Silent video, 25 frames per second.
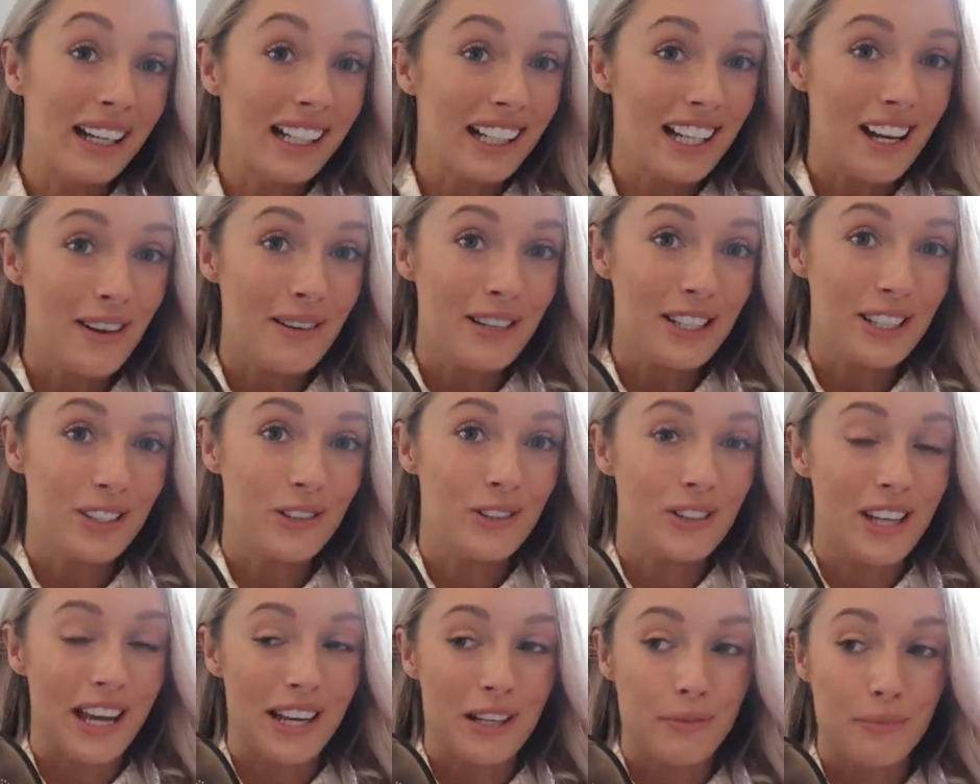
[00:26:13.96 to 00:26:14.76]
My Chloe
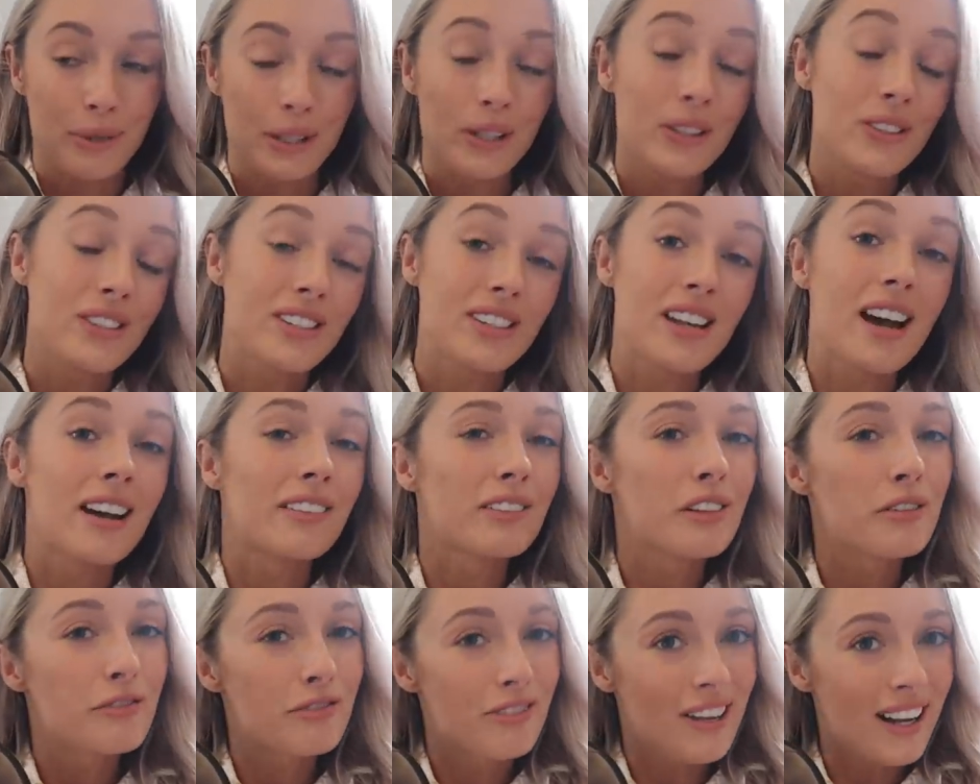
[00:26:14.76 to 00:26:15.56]
Susanna boots, I
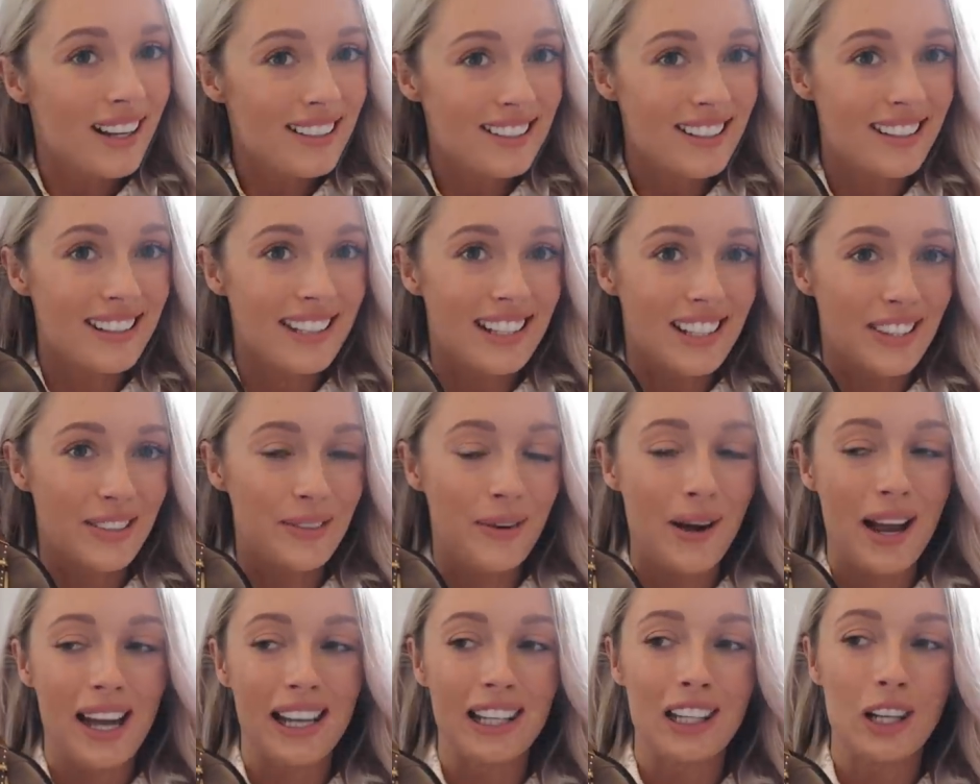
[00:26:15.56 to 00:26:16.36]
refer to these
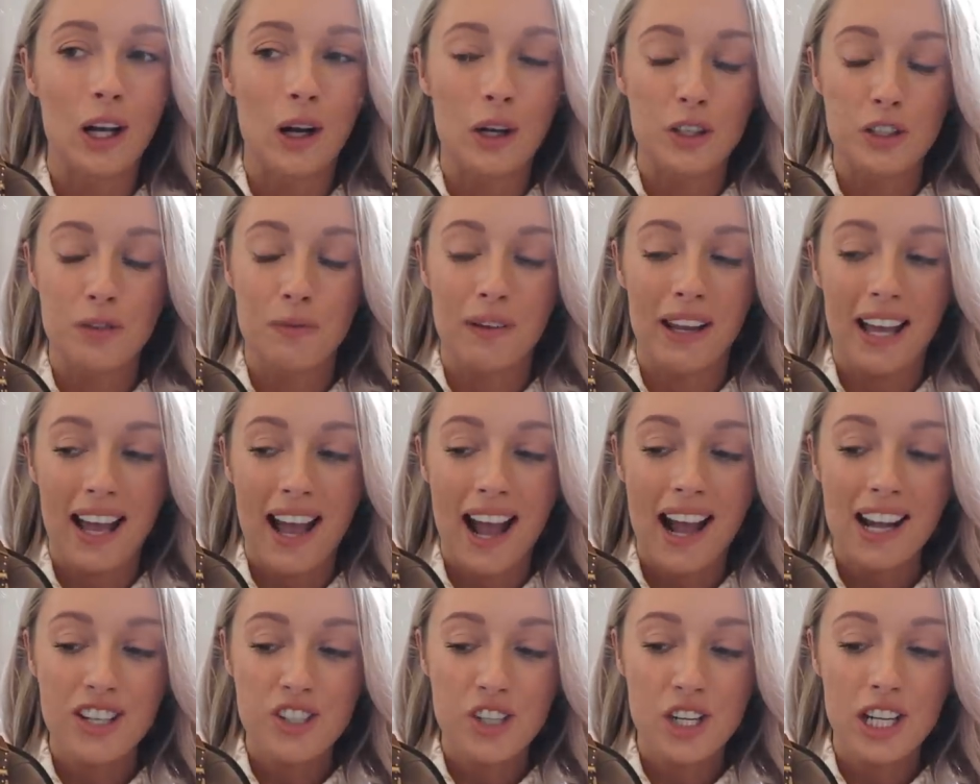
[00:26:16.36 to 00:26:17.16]
quite a lot, but I
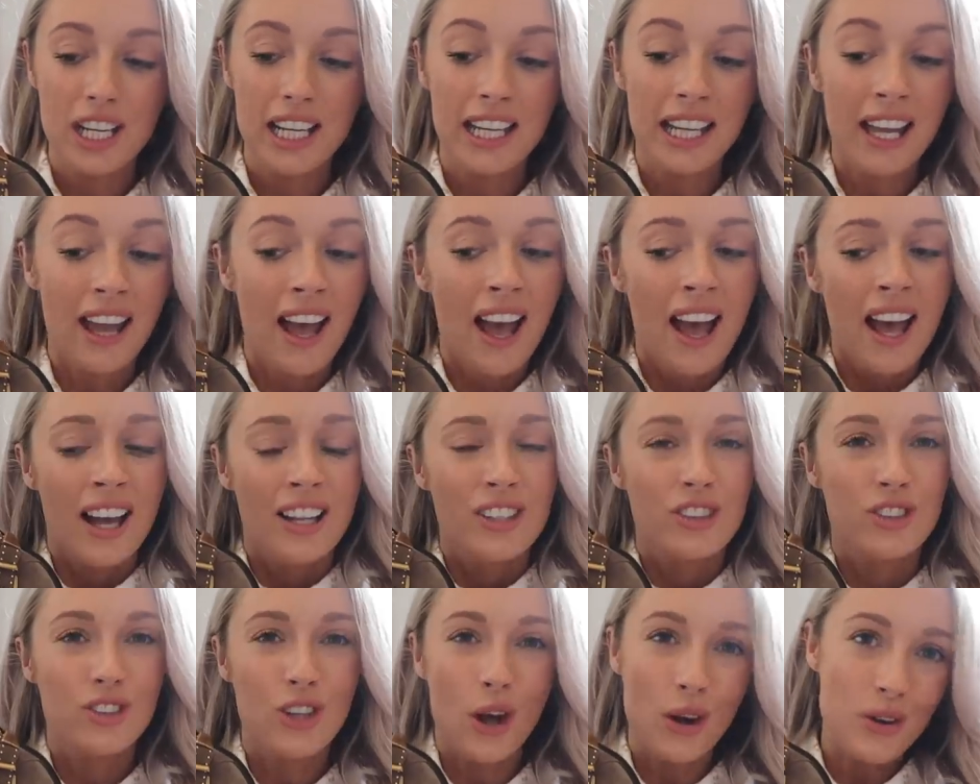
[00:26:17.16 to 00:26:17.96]
actually
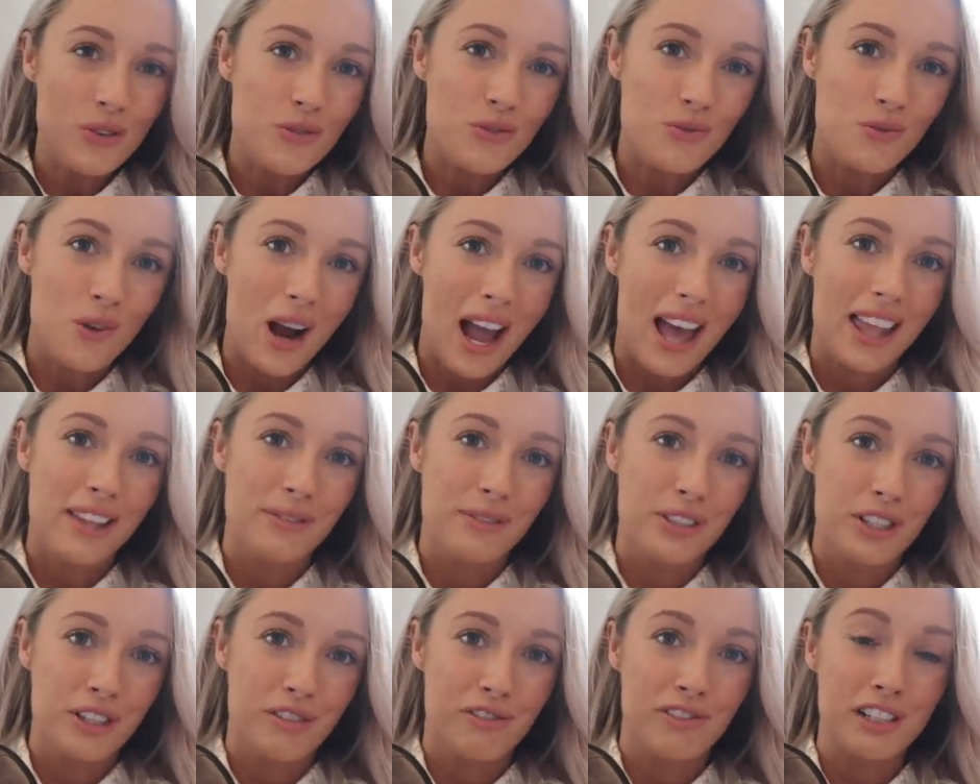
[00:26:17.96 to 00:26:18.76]
don't wear
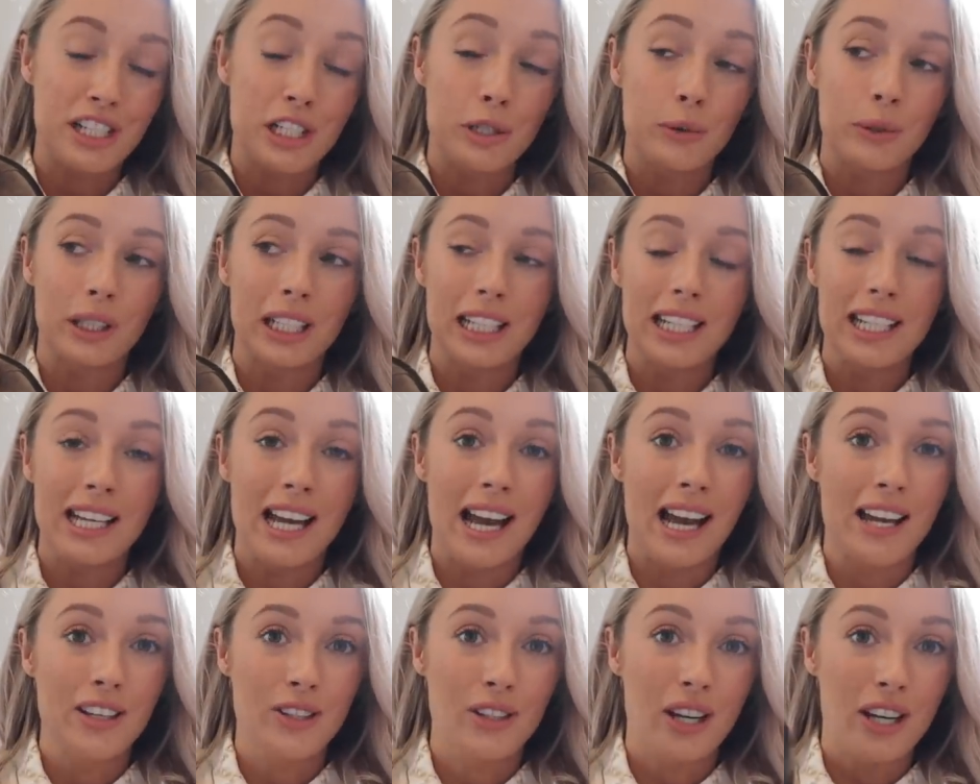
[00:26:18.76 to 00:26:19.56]
them as frequently
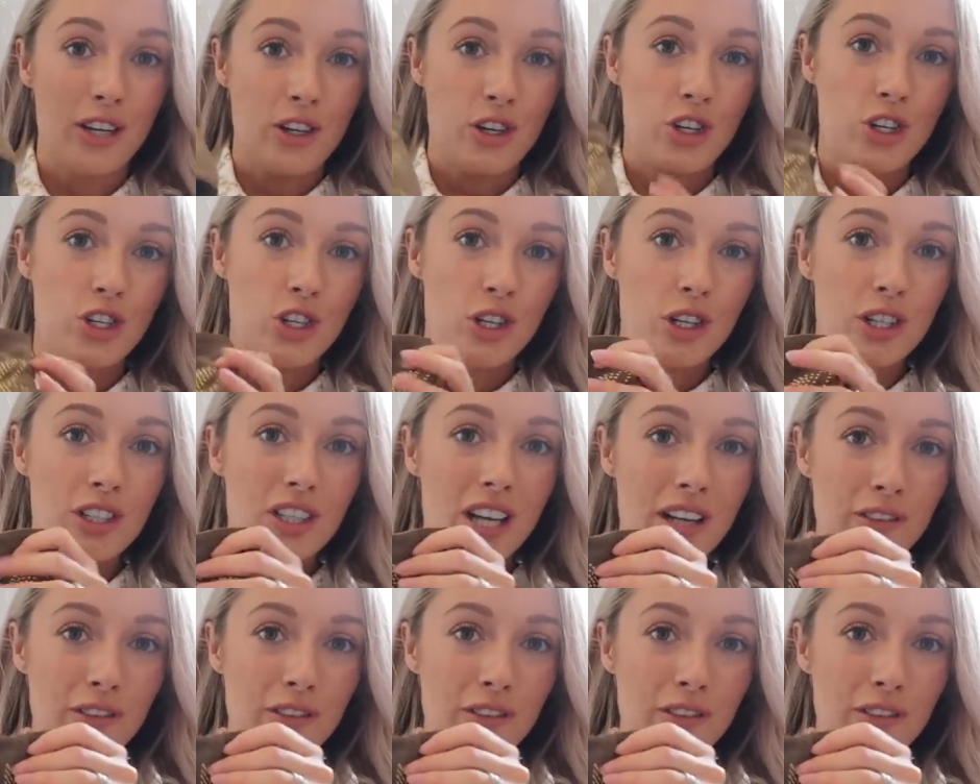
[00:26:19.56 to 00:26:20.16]
as I should.